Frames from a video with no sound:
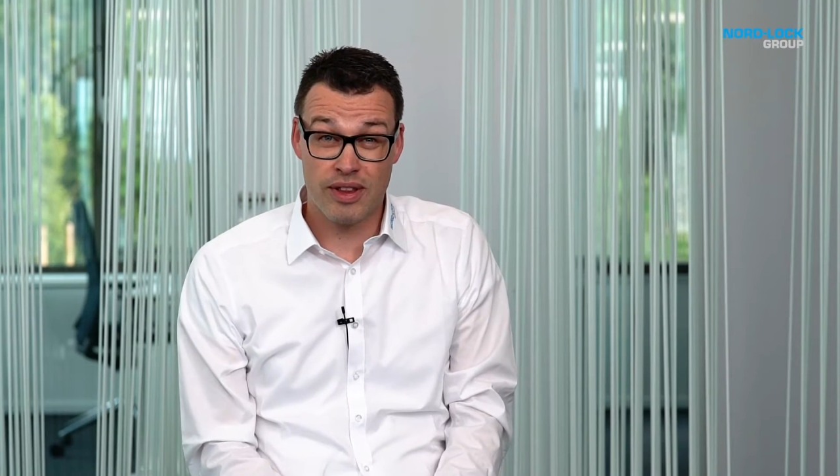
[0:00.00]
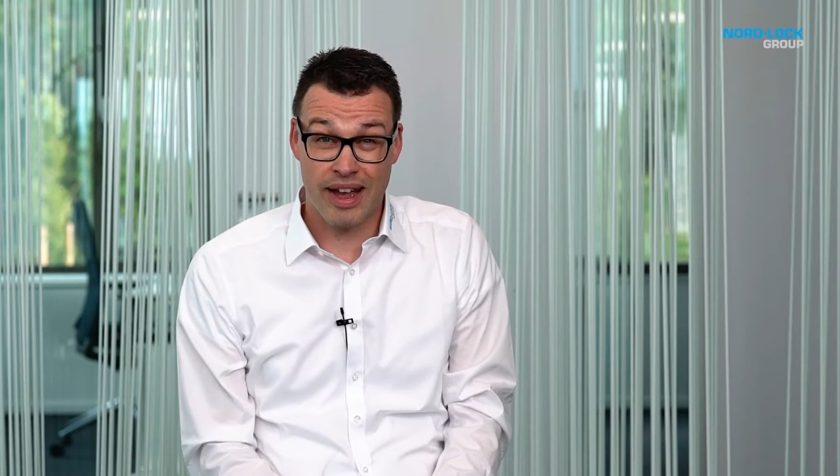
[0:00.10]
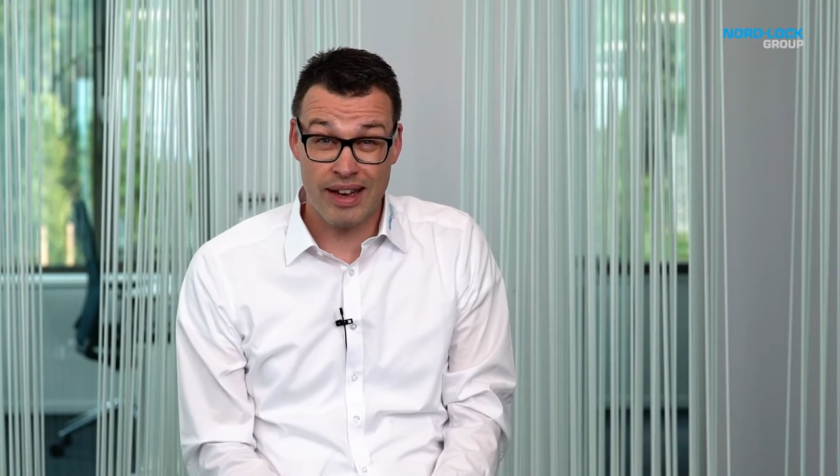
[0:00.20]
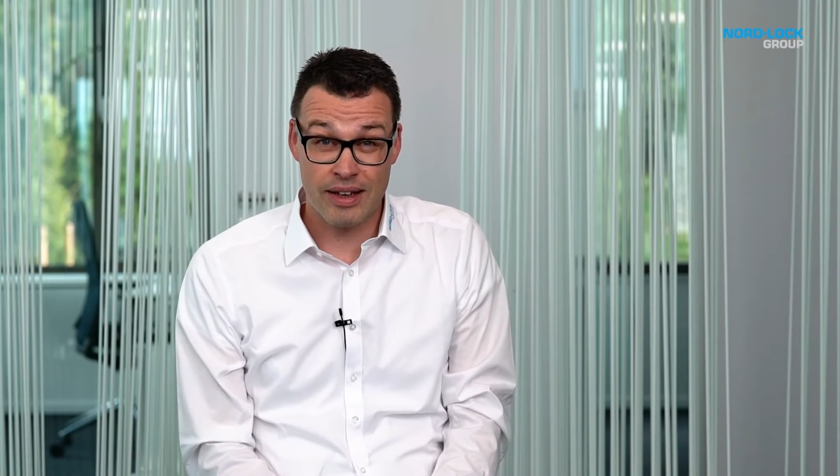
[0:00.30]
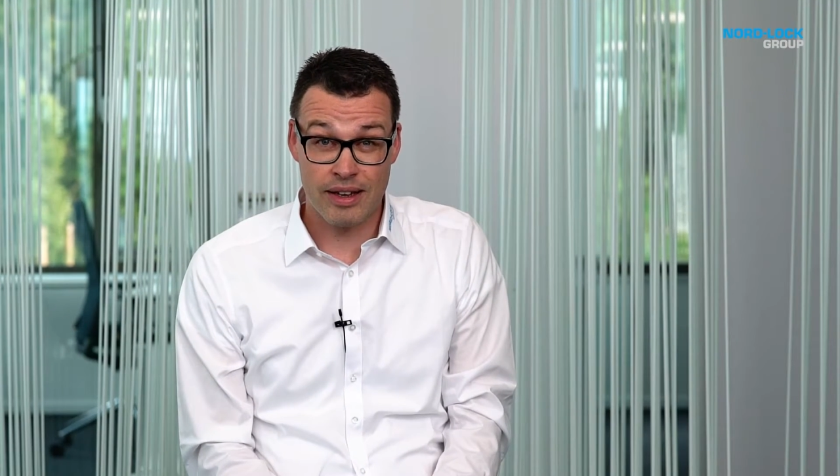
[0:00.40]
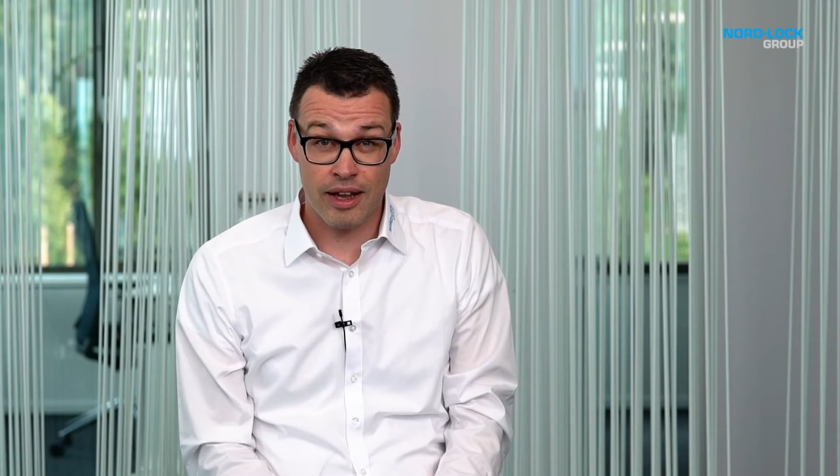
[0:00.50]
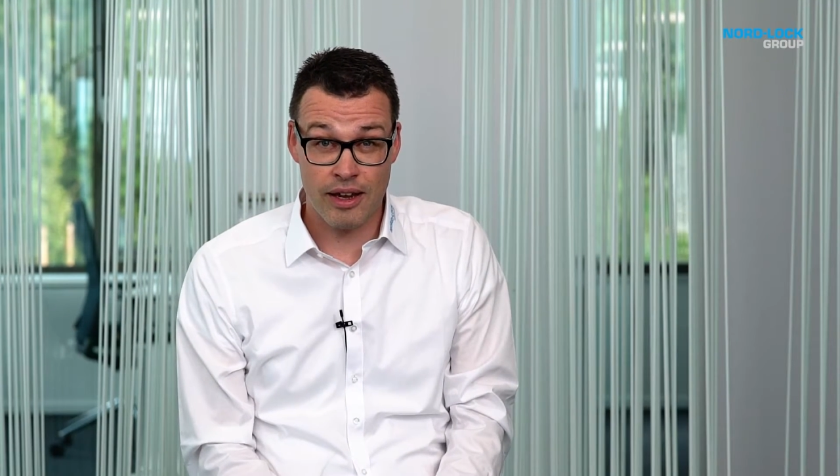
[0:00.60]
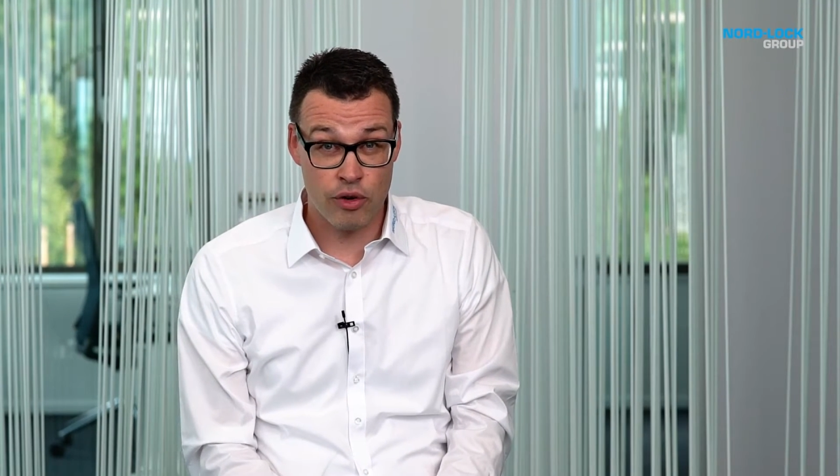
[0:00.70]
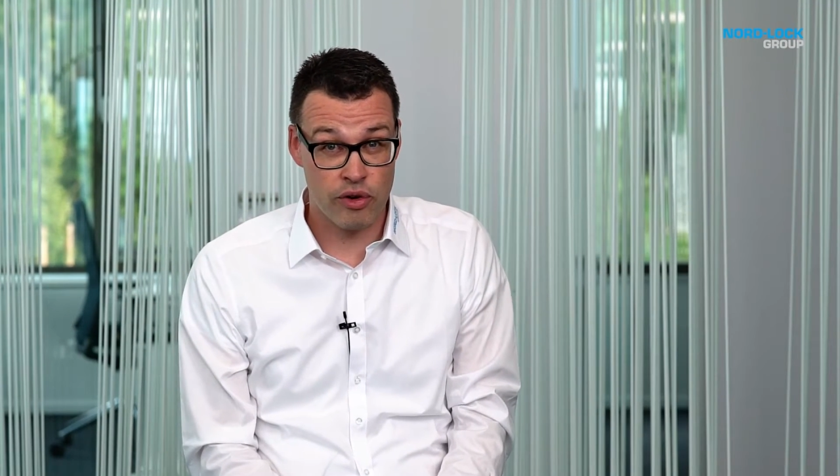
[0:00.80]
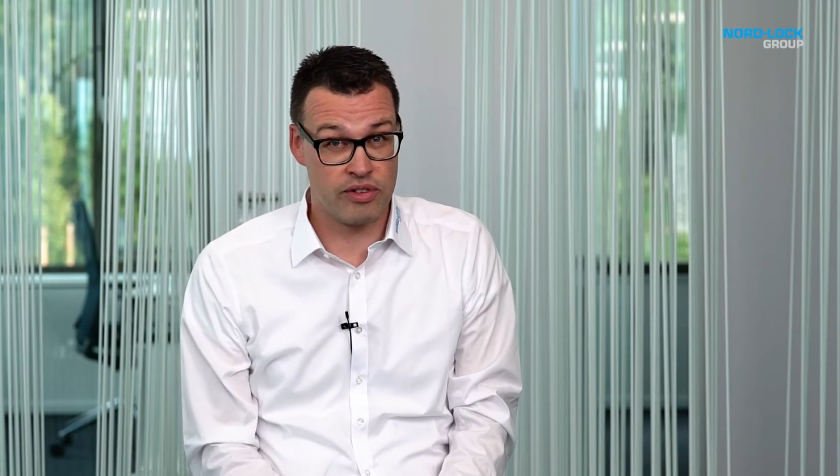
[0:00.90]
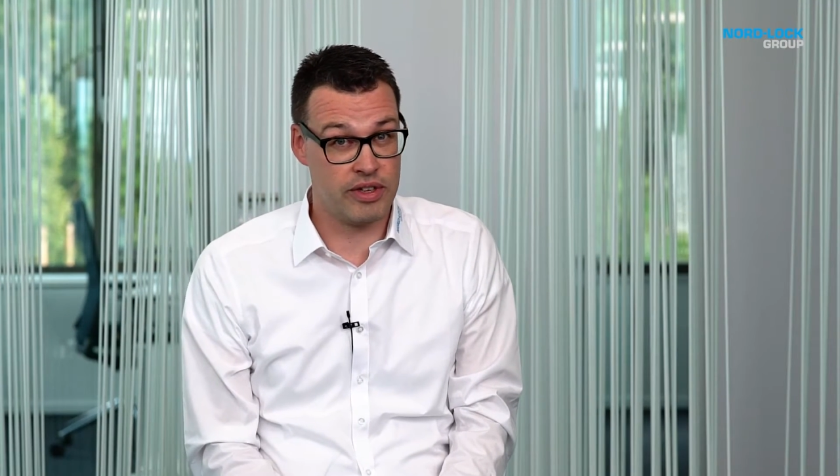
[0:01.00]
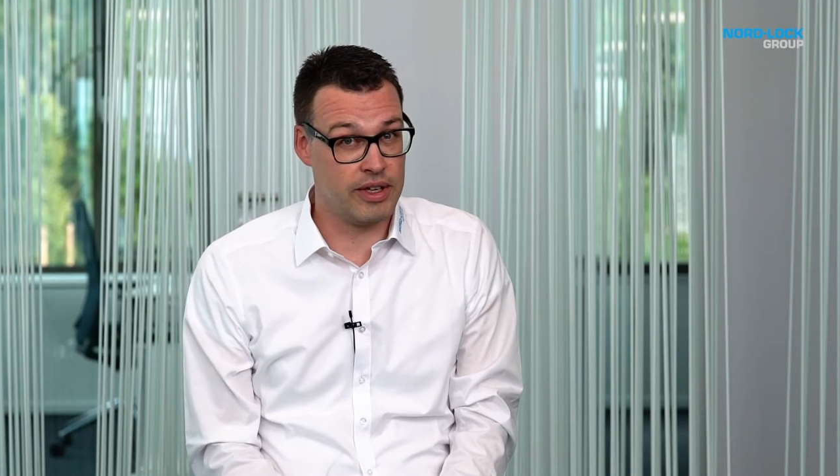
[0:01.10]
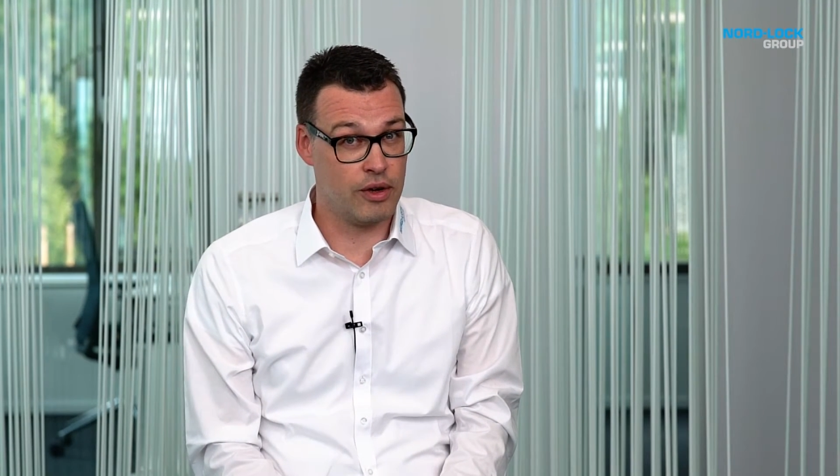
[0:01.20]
tightening accuracy